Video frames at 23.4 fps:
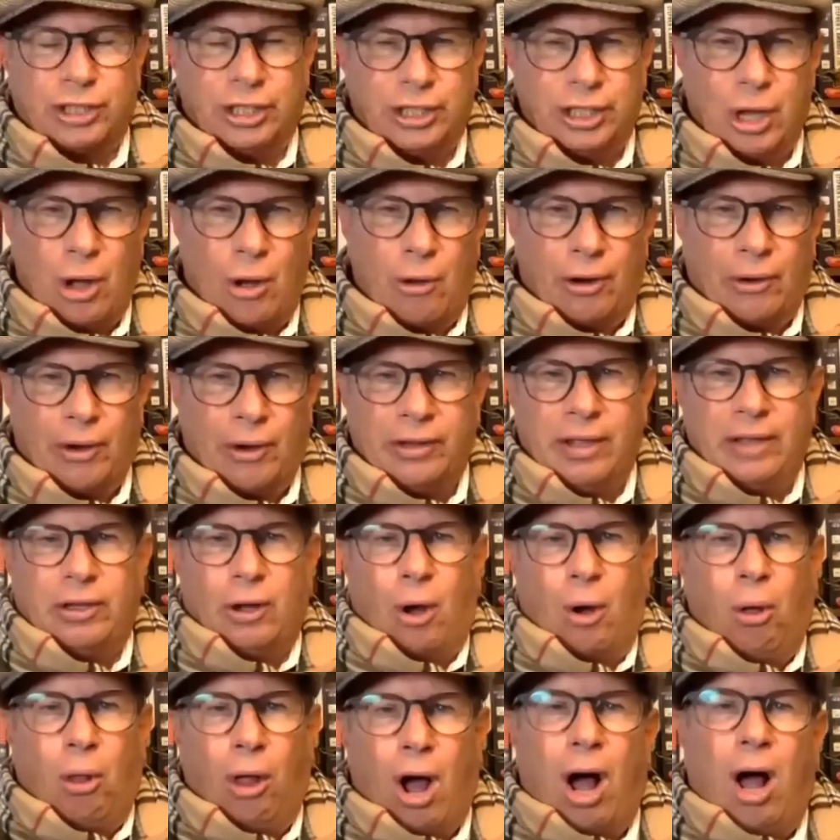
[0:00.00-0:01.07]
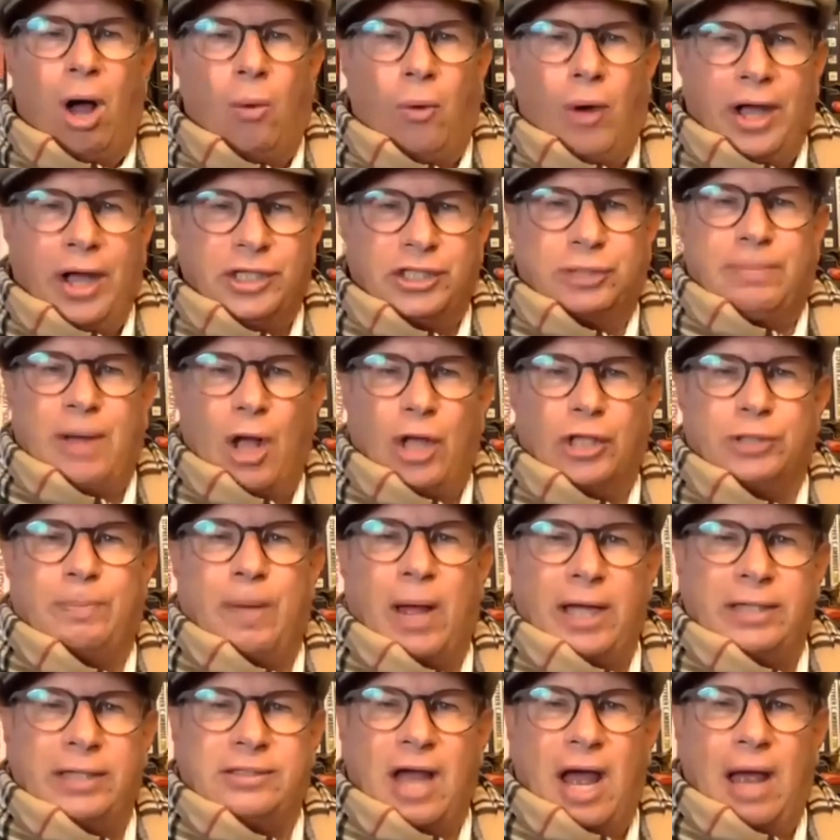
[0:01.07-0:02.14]
odor, and then the whole hallway smells by
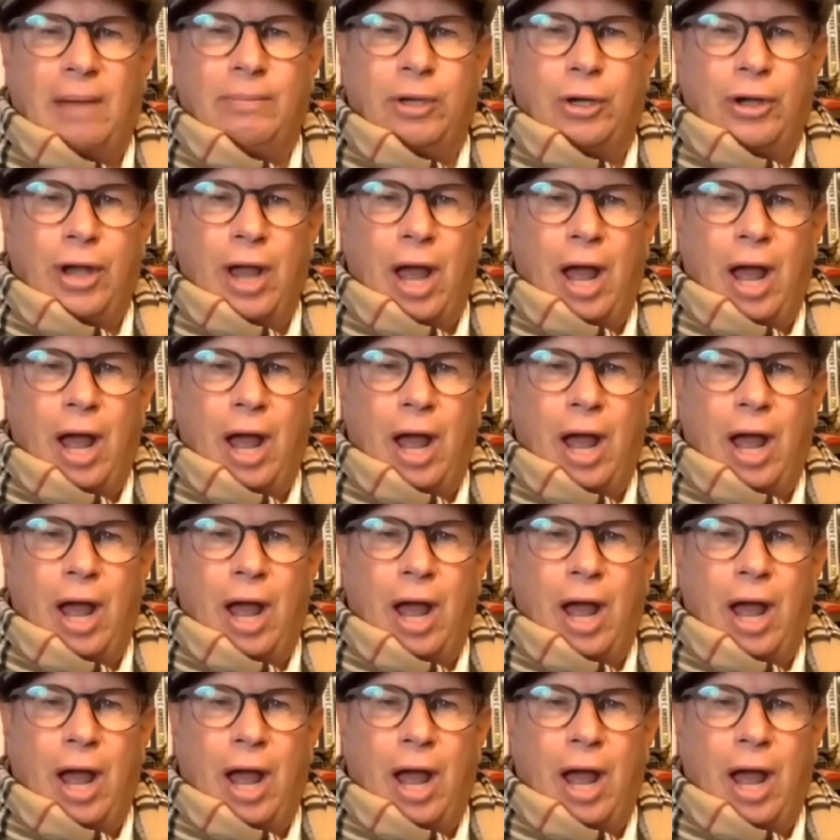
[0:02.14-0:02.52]
the time you're done.